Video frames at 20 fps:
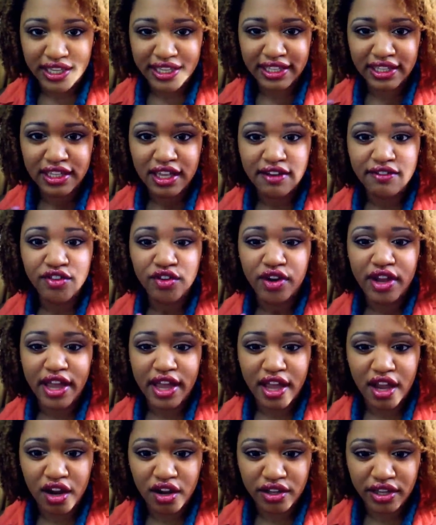Like, love your
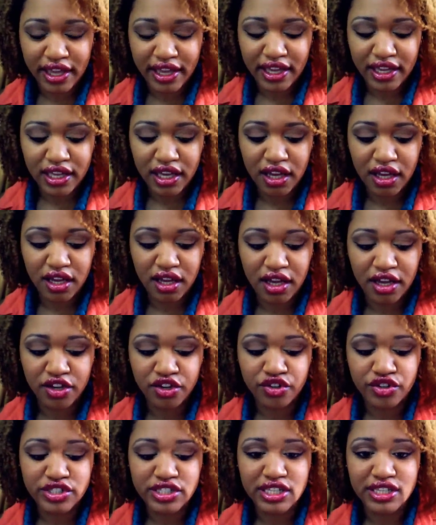hair. Like,
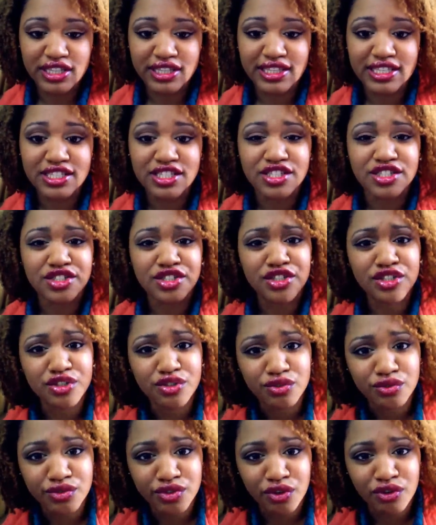understand that this is
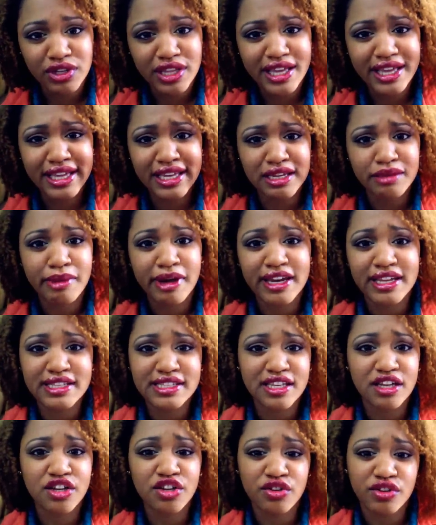you. Don't let anybody
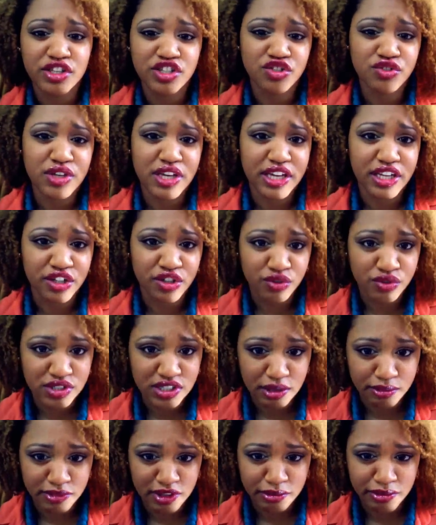tell you that you can't do
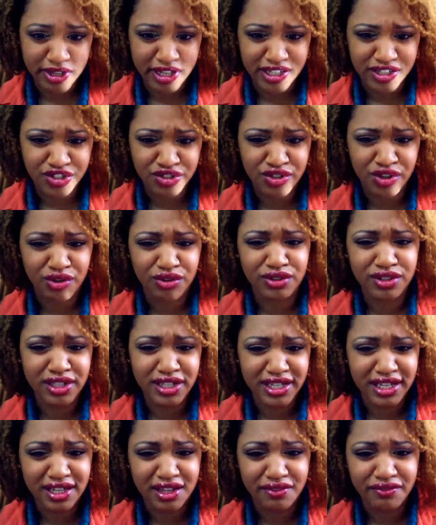something because you don't
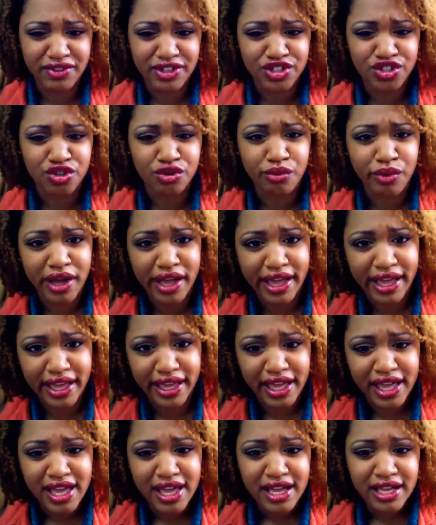look a conventional
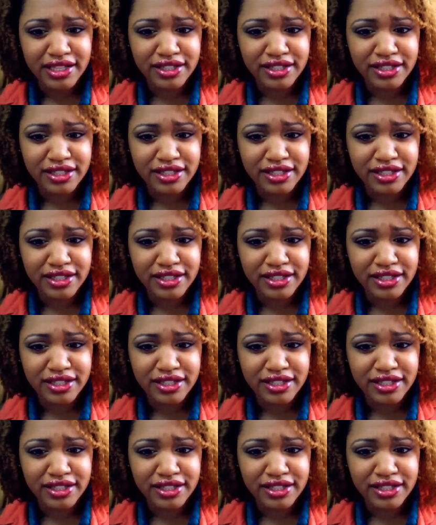way.